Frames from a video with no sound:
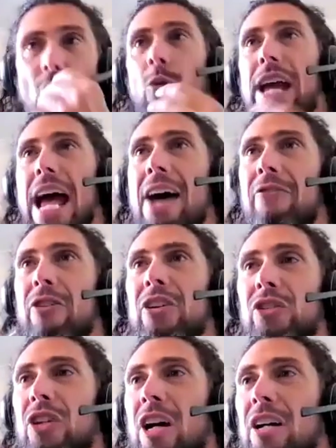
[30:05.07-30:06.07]
we have
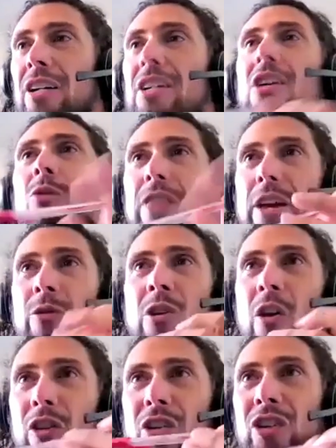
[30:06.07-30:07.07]
us, uh, what they would
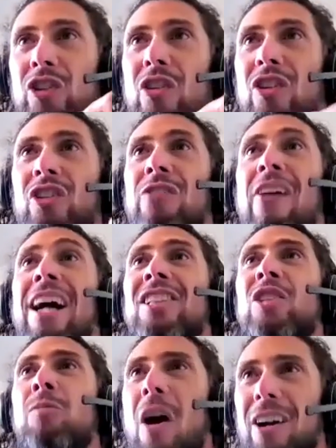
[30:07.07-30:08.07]
call this this divine
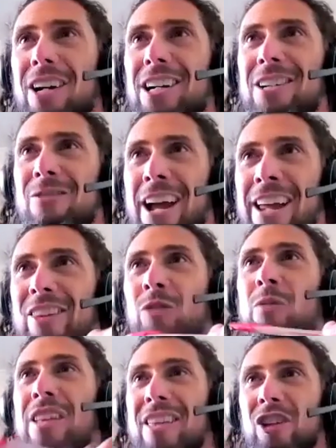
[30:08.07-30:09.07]
spark, right? This mm.